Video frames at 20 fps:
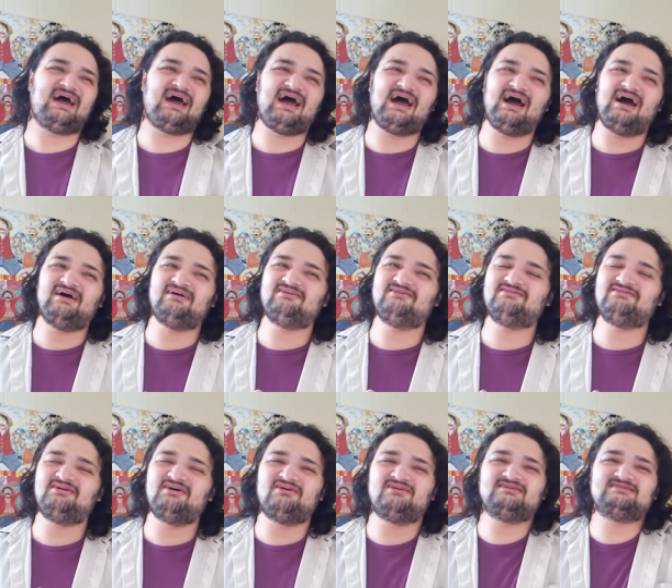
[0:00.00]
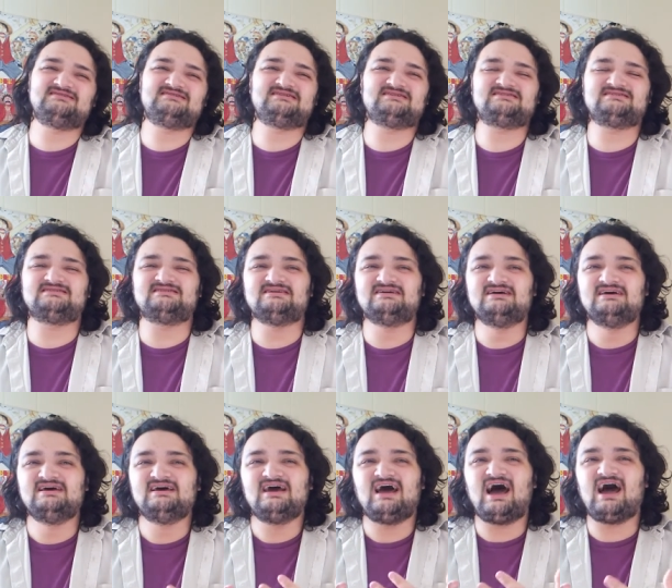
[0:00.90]
I don't know, it's just,
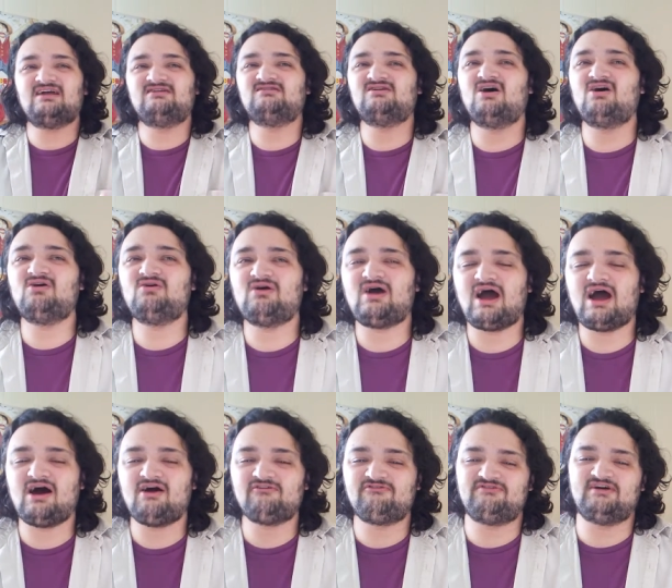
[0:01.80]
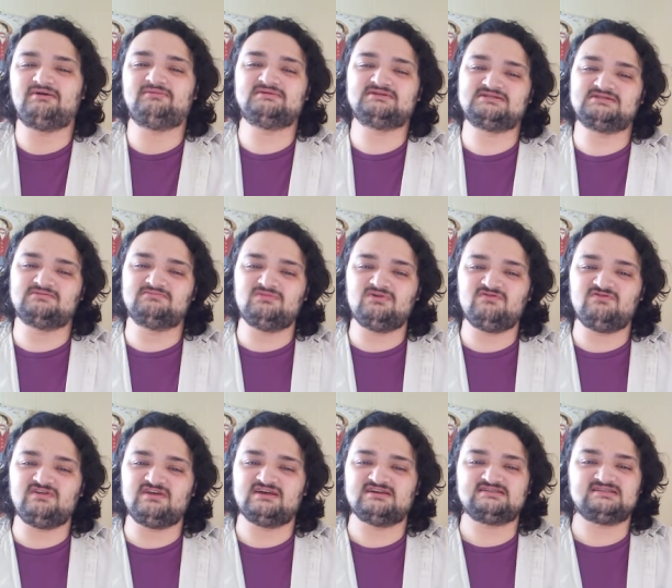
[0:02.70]
I know how famous the
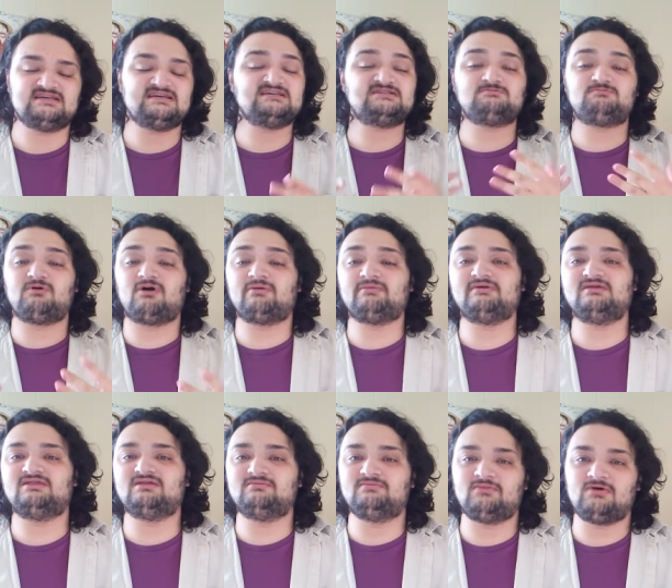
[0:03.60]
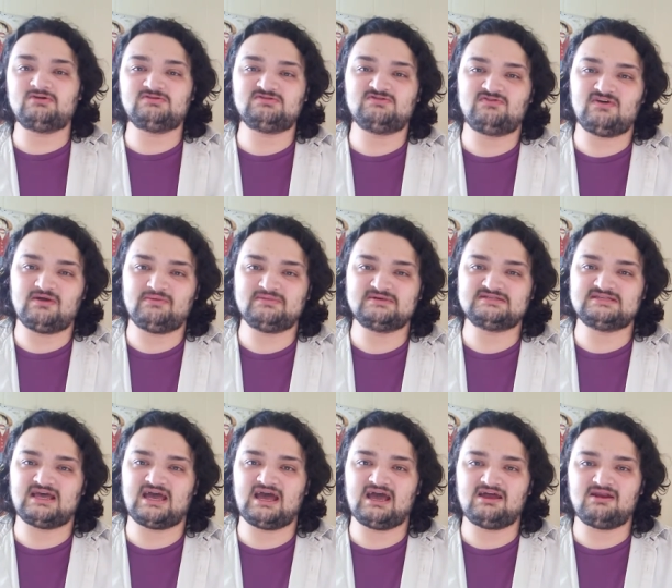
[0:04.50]
movie is. It's probably the most famous
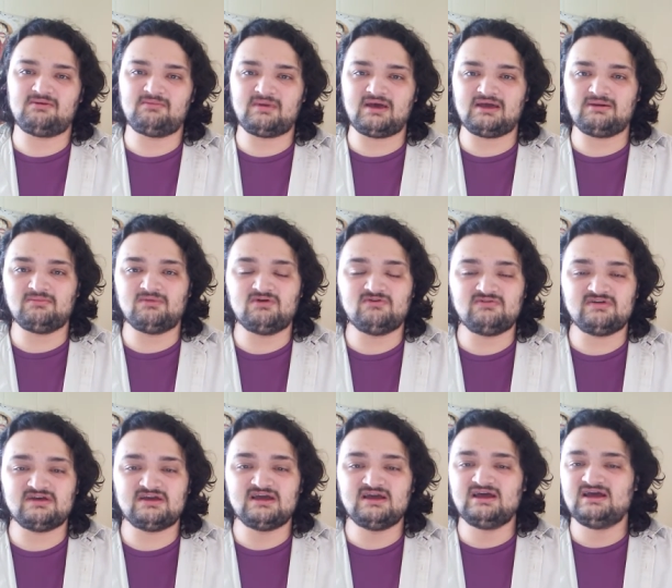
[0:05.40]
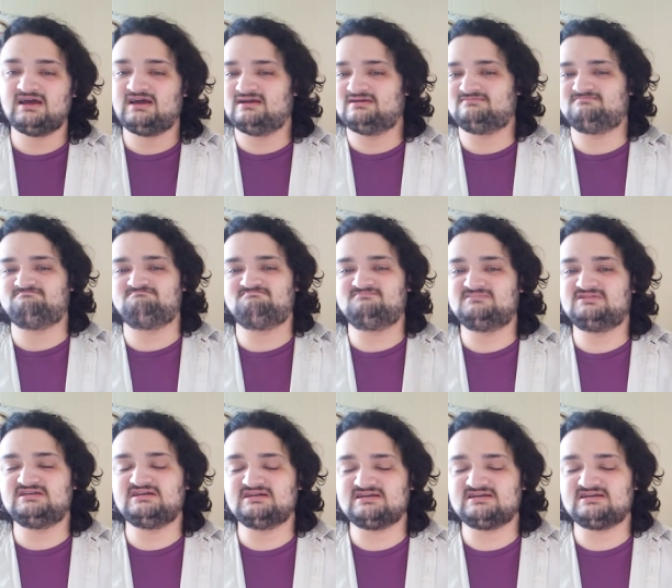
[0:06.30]
anime movie to